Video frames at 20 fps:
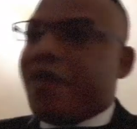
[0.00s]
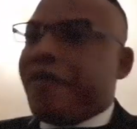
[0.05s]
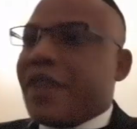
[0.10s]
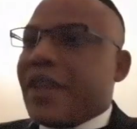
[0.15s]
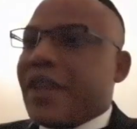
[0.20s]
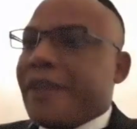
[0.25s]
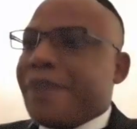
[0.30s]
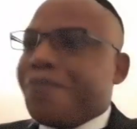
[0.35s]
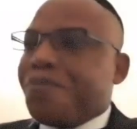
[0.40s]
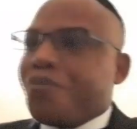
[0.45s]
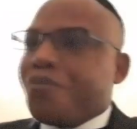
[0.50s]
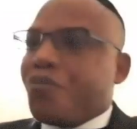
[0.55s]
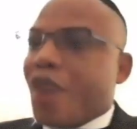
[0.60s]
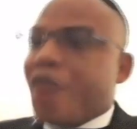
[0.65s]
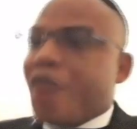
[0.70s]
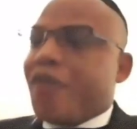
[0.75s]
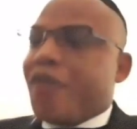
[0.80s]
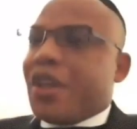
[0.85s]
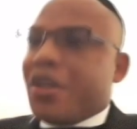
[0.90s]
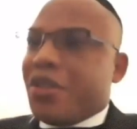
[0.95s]
of the
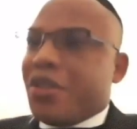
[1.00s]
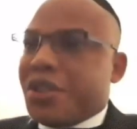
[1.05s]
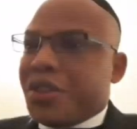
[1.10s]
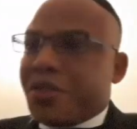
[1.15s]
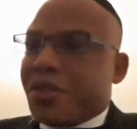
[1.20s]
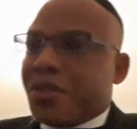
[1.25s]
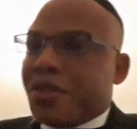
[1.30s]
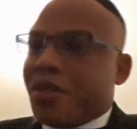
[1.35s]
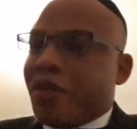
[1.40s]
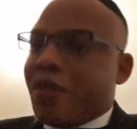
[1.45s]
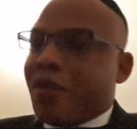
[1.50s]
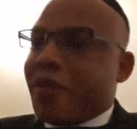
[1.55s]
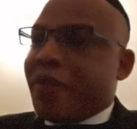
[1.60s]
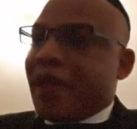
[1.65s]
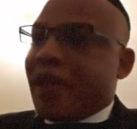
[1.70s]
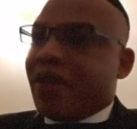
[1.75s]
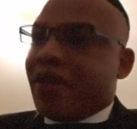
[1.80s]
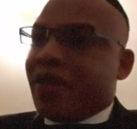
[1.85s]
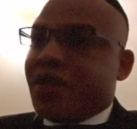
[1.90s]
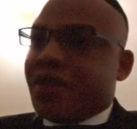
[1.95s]
of the conditions, of the bare